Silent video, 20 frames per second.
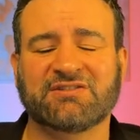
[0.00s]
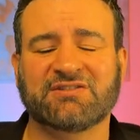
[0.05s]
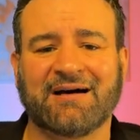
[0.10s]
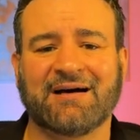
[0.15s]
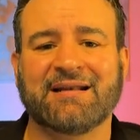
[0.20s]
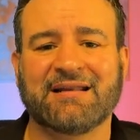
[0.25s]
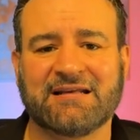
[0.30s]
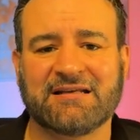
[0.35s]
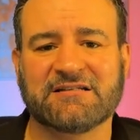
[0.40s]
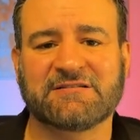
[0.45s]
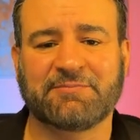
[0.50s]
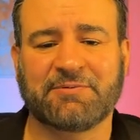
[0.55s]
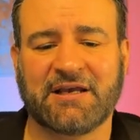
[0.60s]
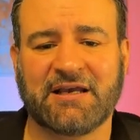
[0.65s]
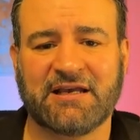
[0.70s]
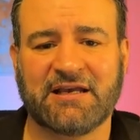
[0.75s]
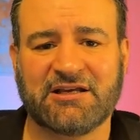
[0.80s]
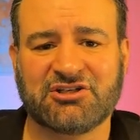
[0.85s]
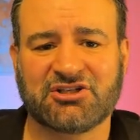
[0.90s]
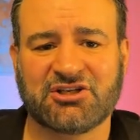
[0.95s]
on his
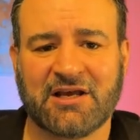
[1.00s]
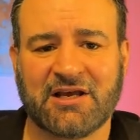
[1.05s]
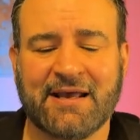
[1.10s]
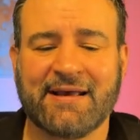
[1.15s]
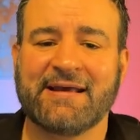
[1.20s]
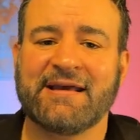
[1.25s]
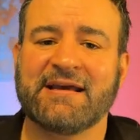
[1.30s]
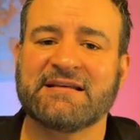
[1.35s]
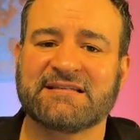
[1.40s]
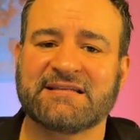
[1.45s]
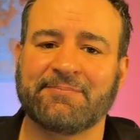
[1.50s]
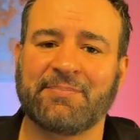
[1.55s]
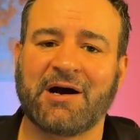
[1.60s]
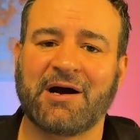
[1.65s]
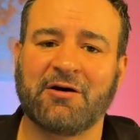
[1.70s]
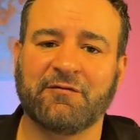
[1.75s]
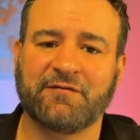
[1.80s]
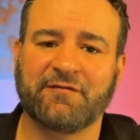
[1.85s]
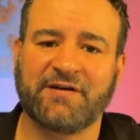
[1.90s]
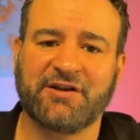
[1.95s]
page is
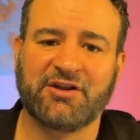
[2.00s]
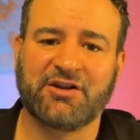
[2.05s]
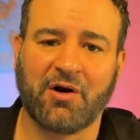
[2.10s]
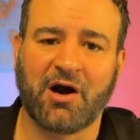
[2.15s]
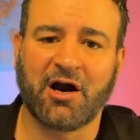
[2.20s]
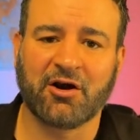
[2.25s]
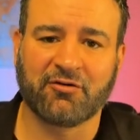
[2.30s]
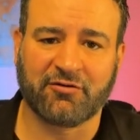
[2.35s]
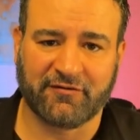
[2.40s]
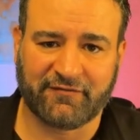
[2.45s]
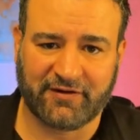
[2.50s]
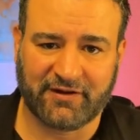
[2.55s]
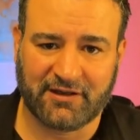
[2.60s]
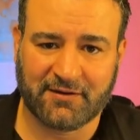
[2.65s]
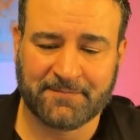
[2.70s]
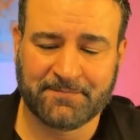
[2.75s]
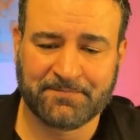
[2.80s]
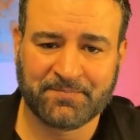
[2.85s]
about videography.